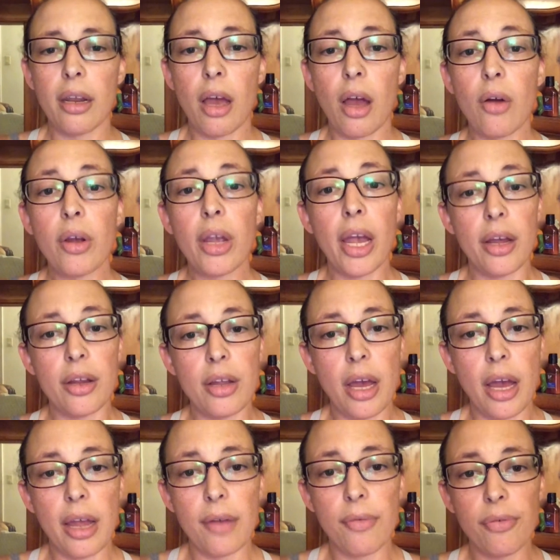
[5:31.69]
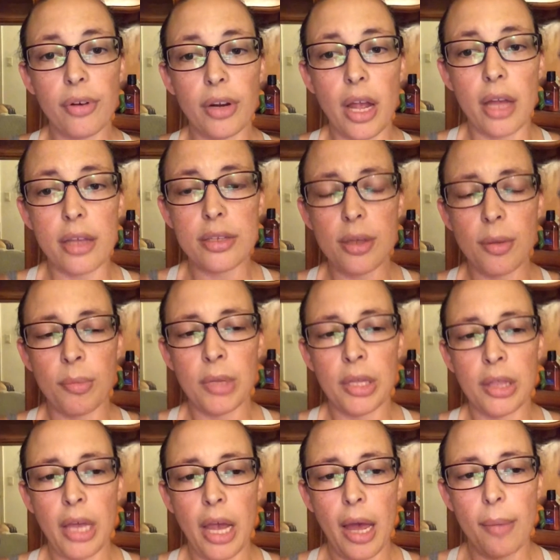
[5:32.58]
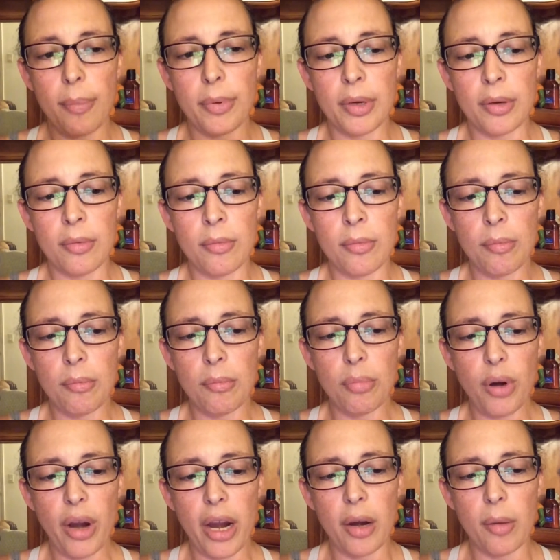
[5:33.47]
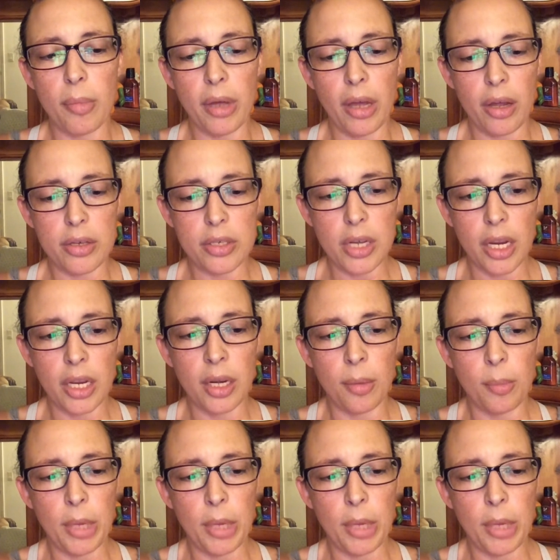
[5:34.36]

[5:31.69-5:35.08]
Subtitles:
Okay, I forgot something that happened prior, but I'll tell you in a